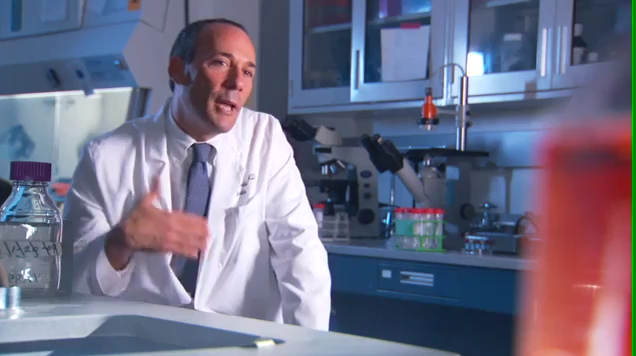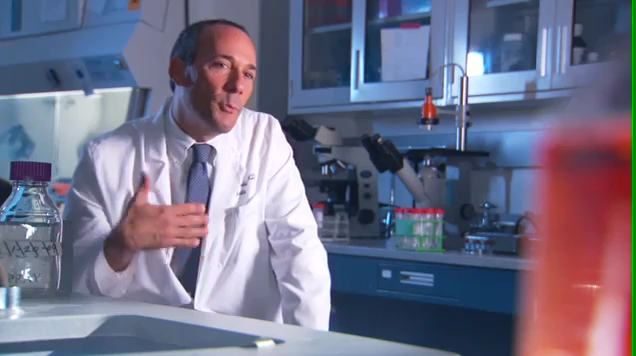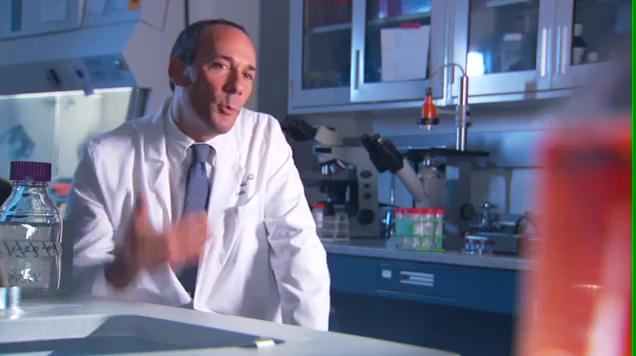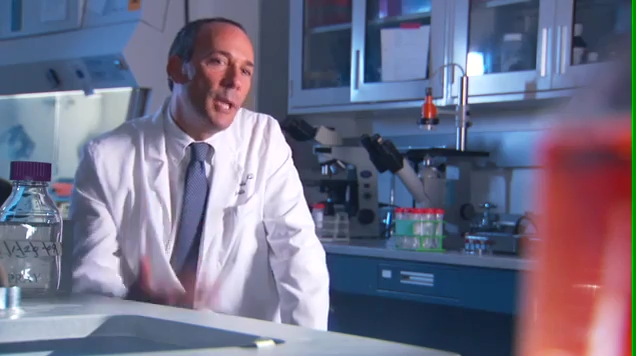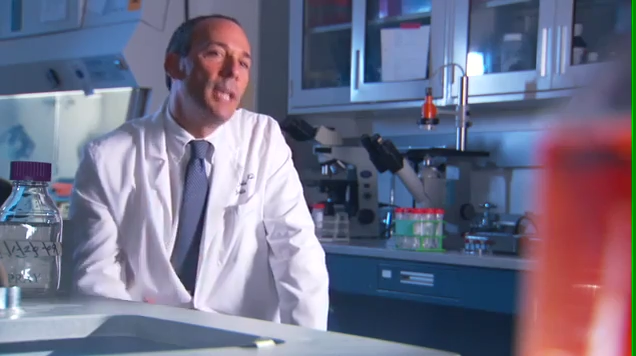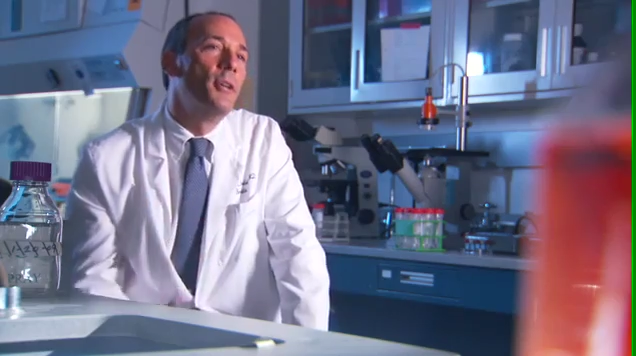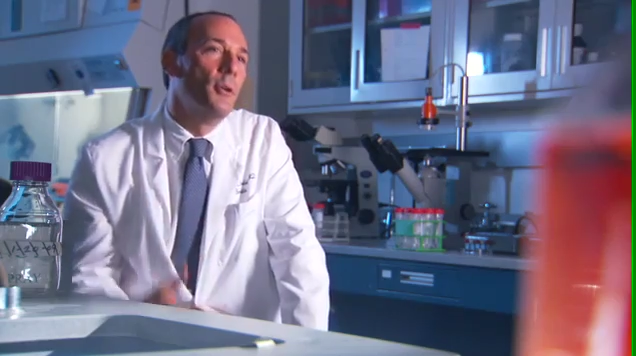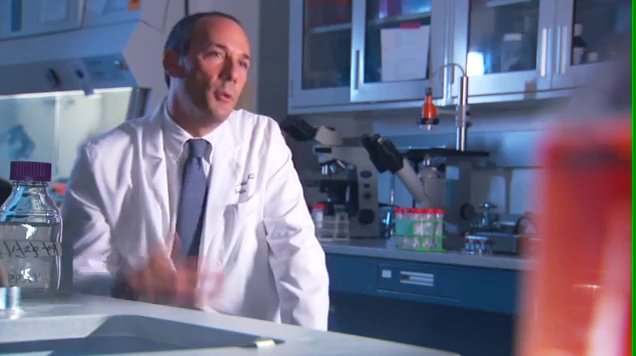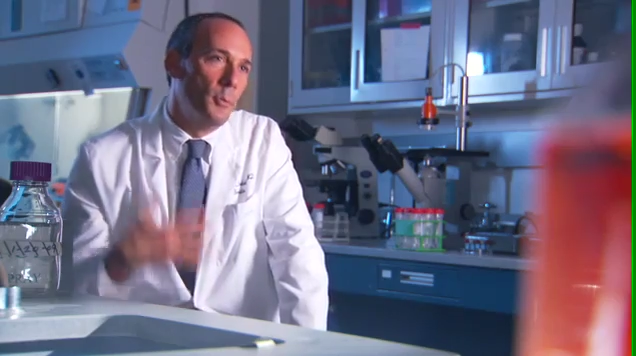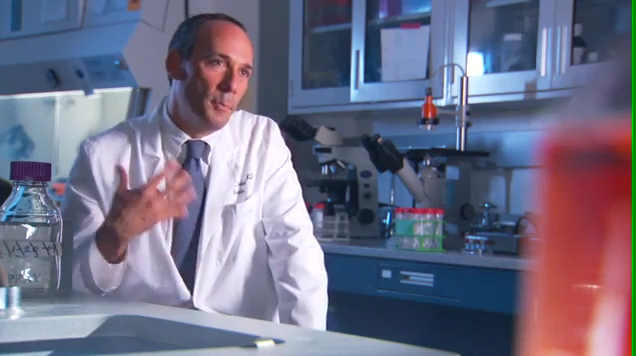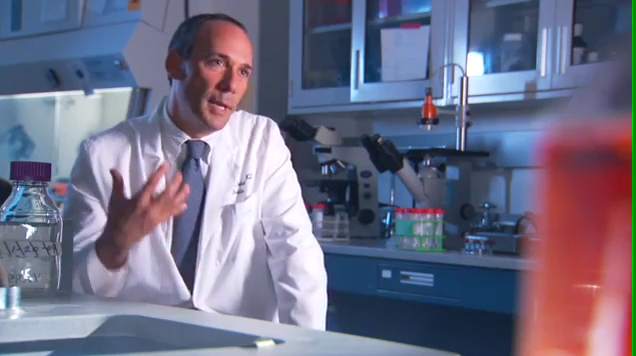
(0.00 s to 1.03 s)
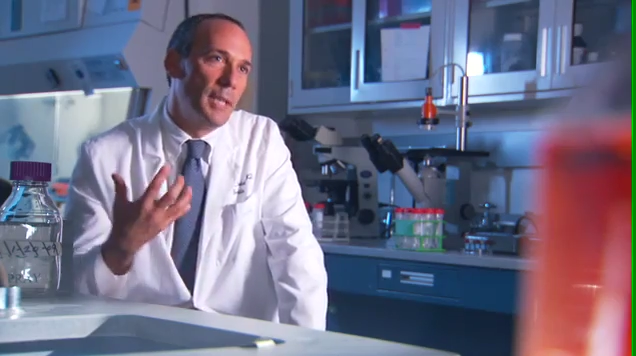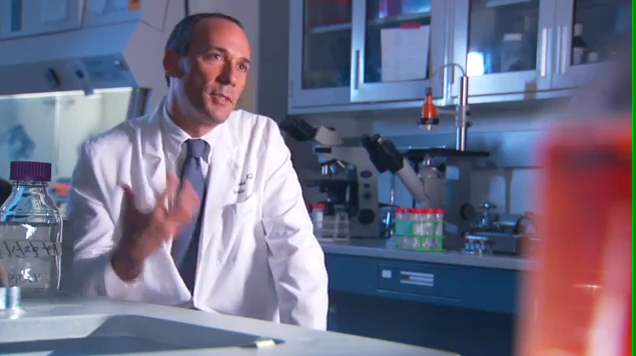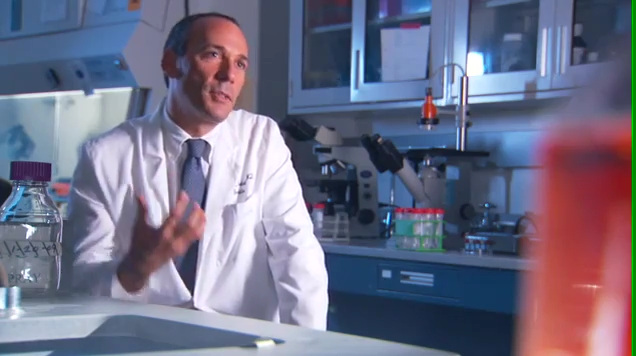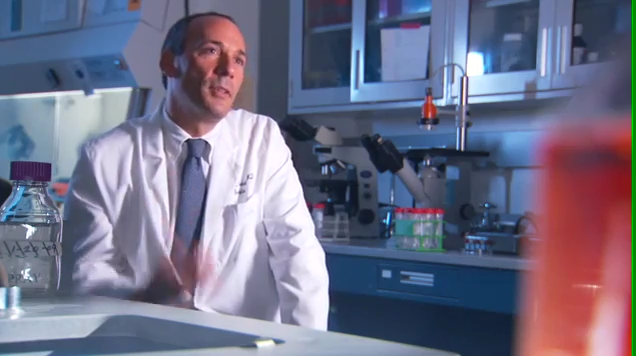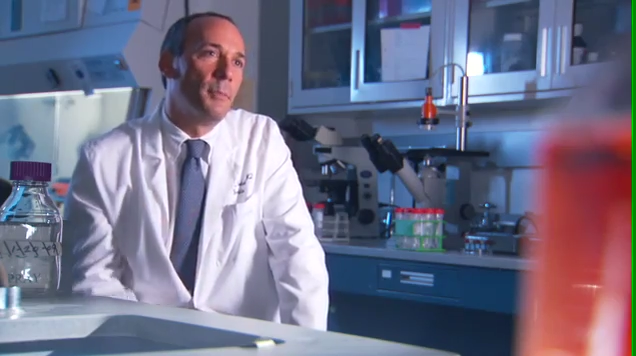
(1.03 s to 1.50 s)
And we knew,
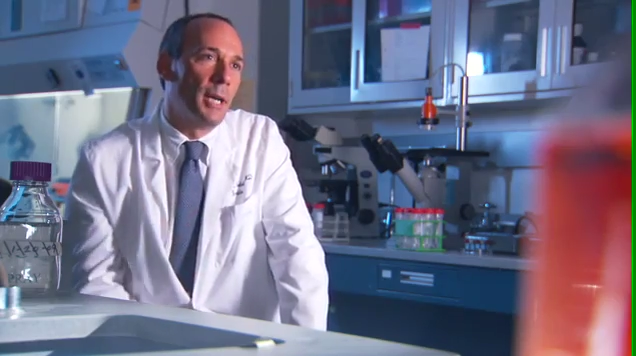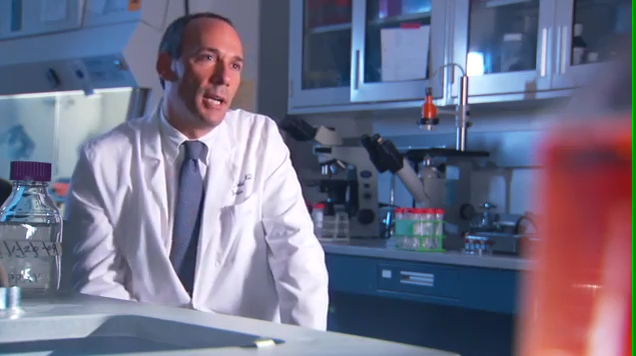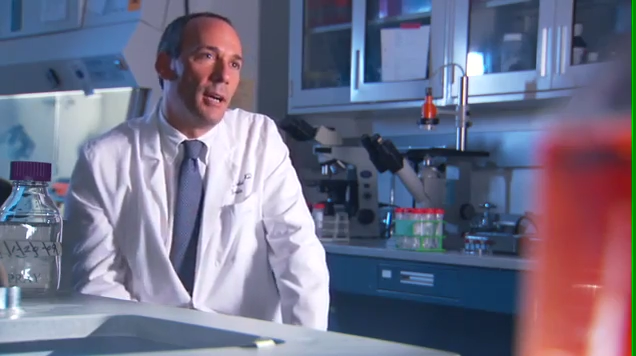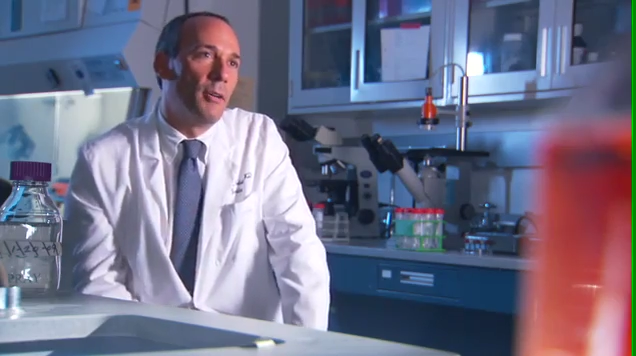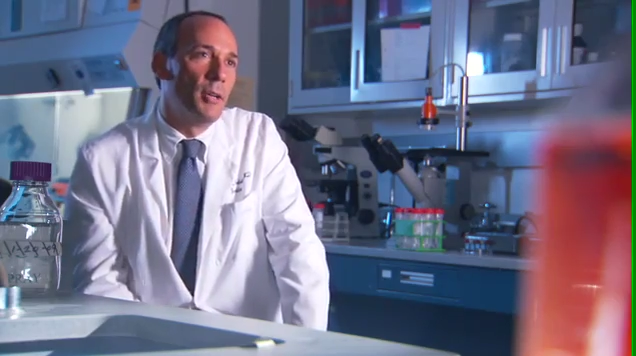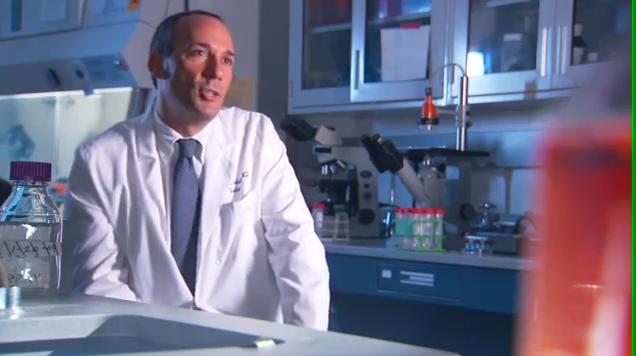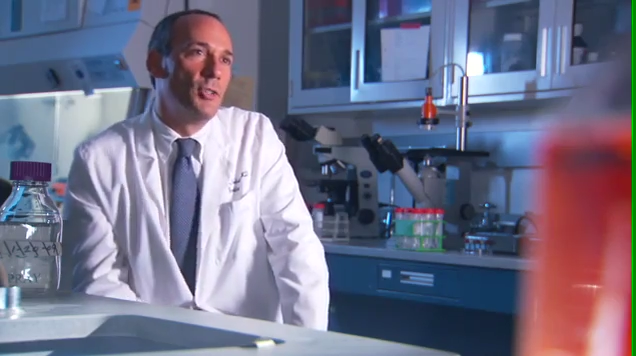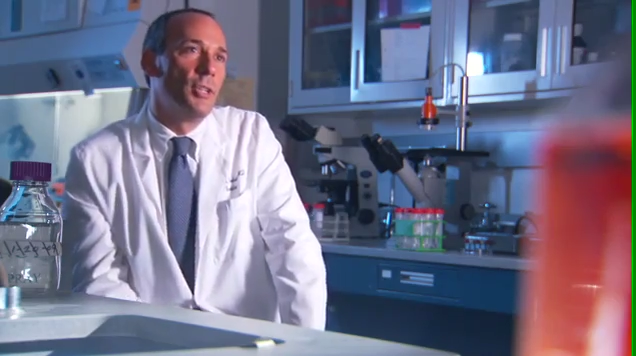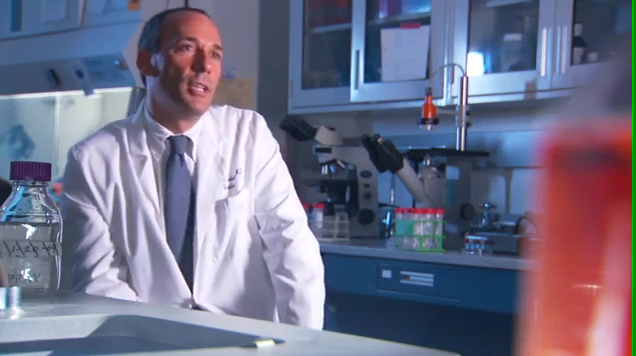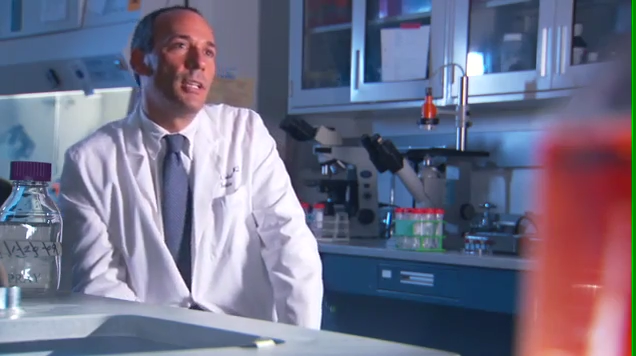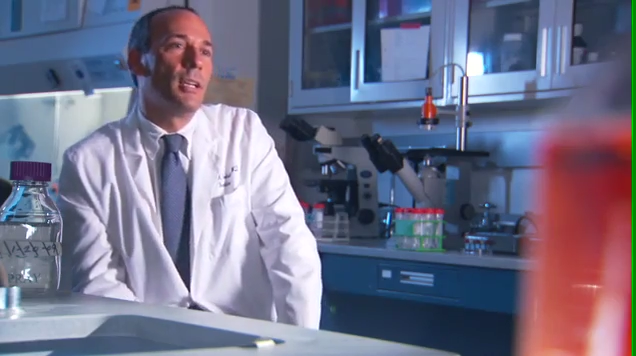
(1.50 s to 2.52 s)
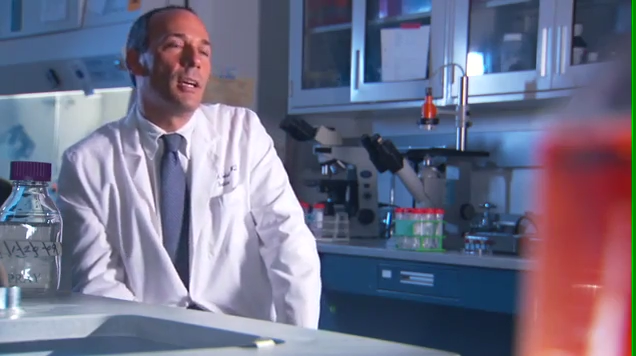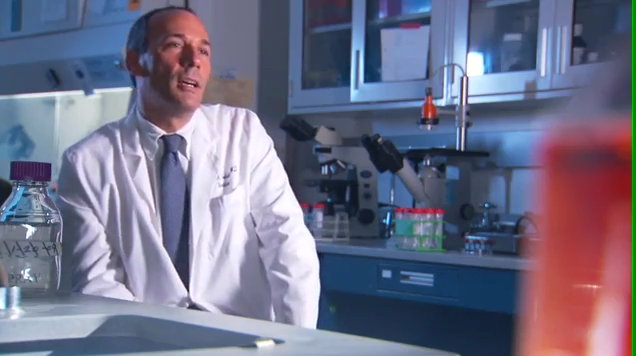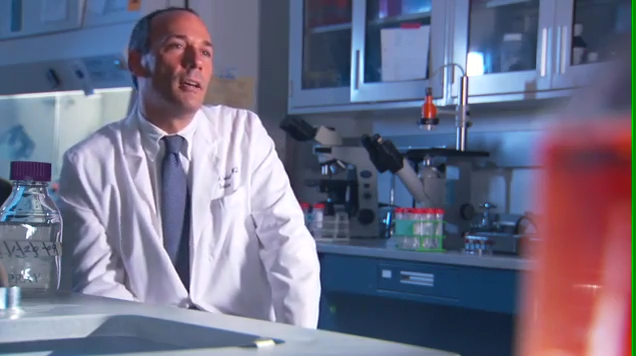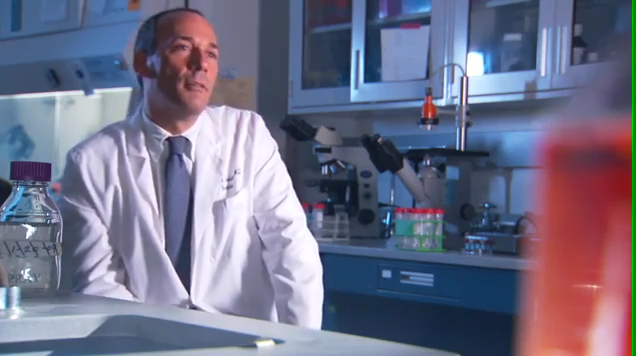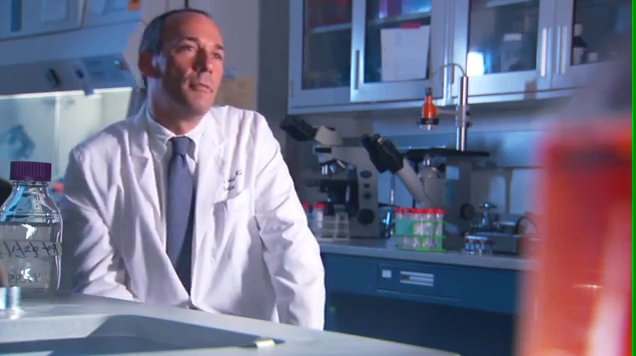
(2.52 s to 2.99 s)
based on the biology
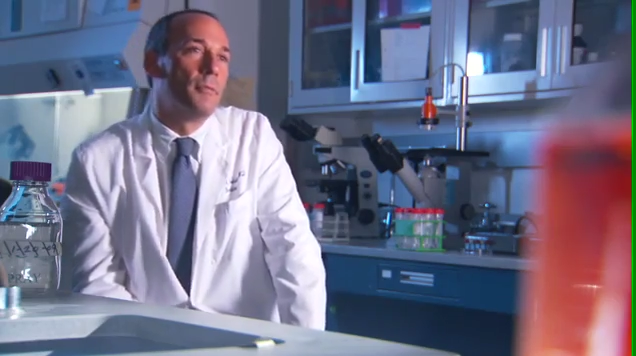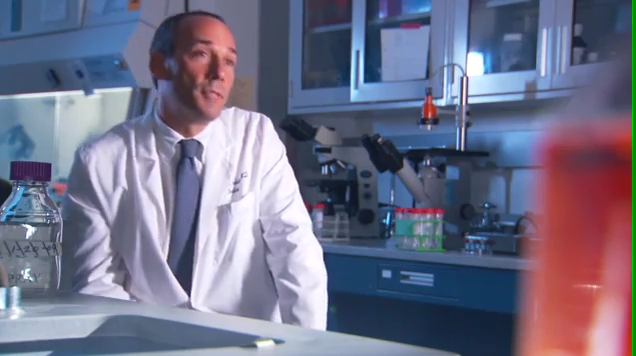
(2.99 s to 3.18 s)
of